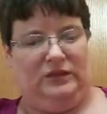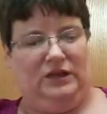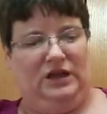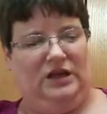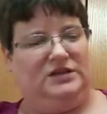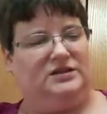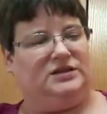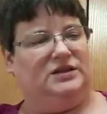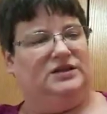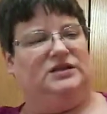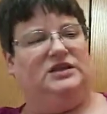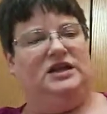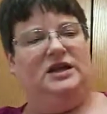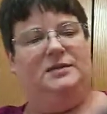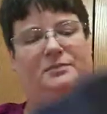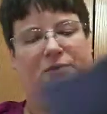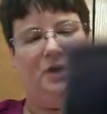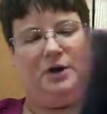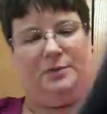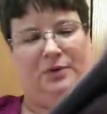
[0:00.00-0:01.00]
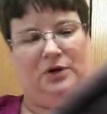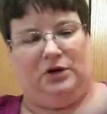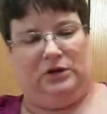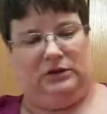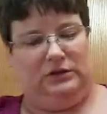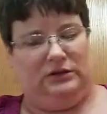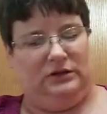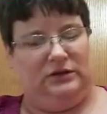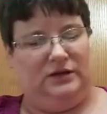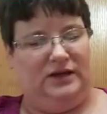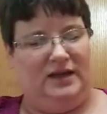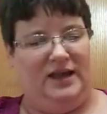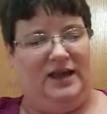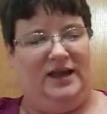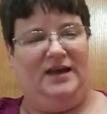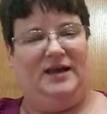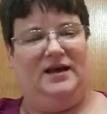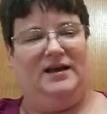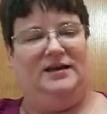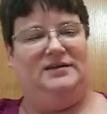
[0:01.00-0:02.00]
it's a deep purple
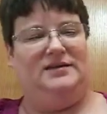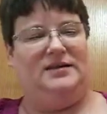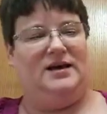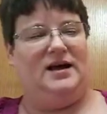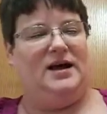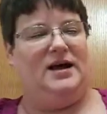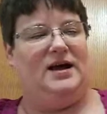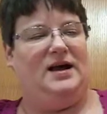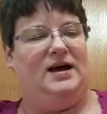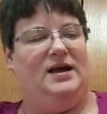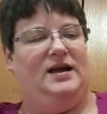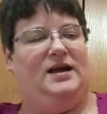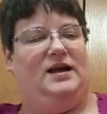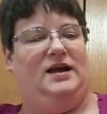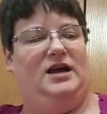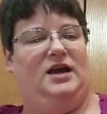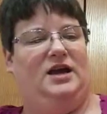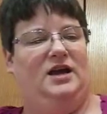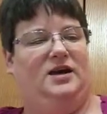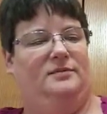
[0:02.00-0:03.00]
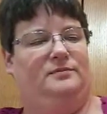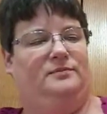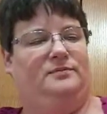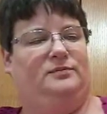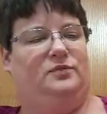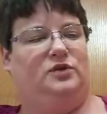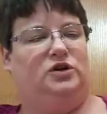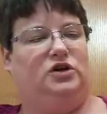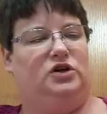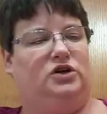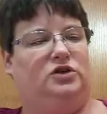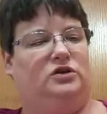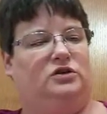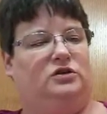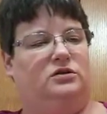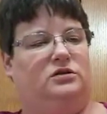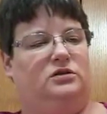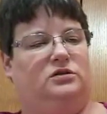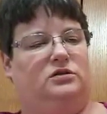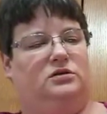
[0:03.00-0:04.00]
and I am
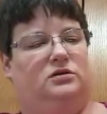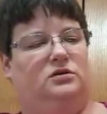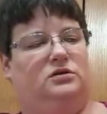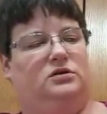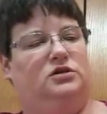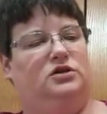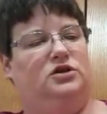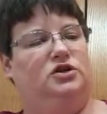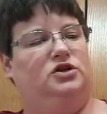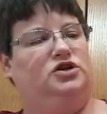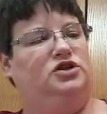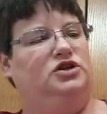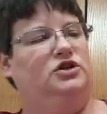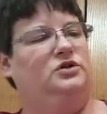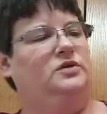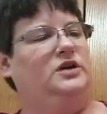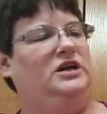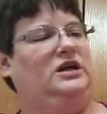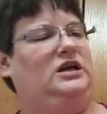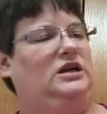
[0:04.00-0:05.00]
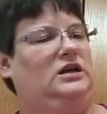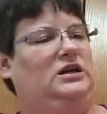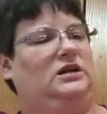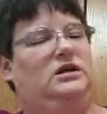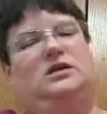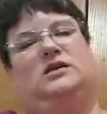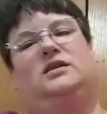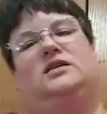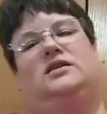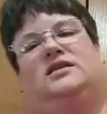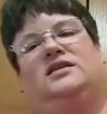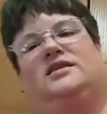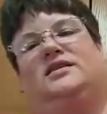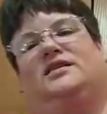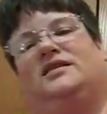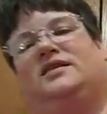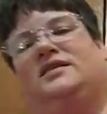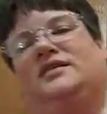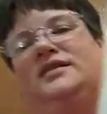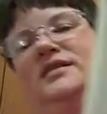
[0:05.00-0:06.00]
doing
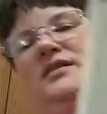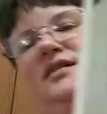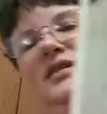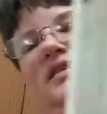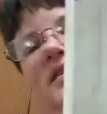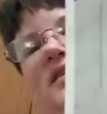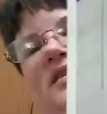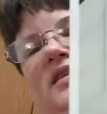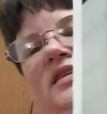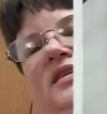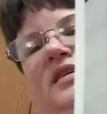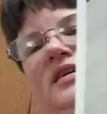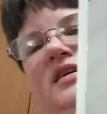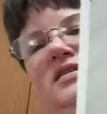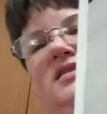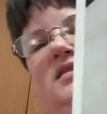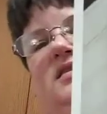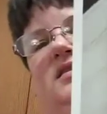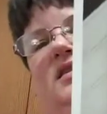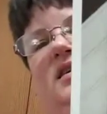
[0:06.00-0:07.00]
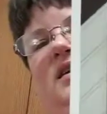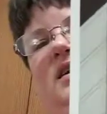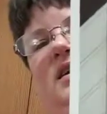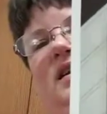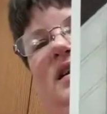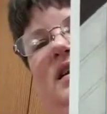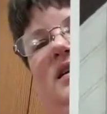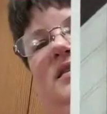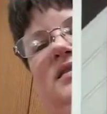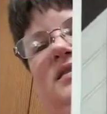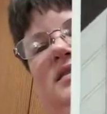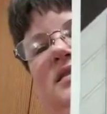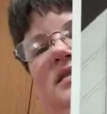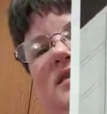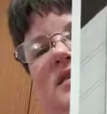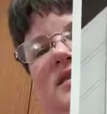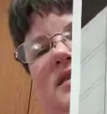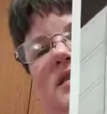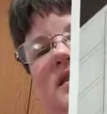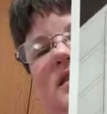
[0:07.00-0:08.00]
this on it
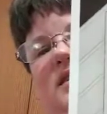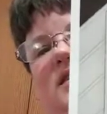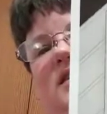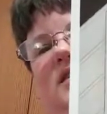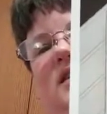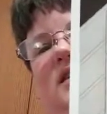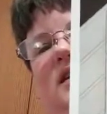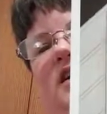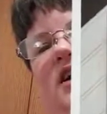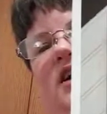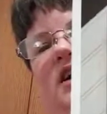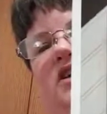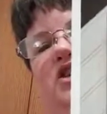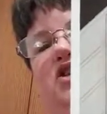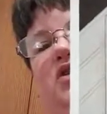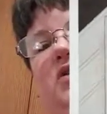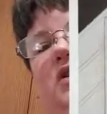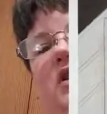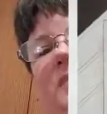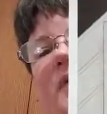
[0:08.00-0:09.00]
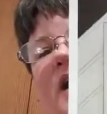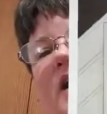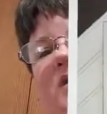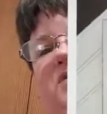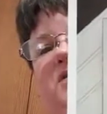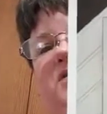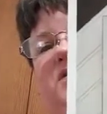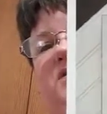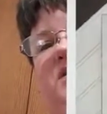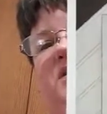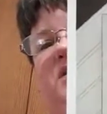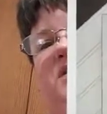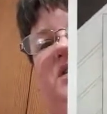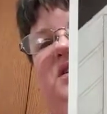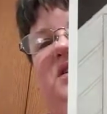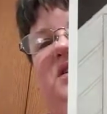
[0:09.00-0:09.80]
the tulip house.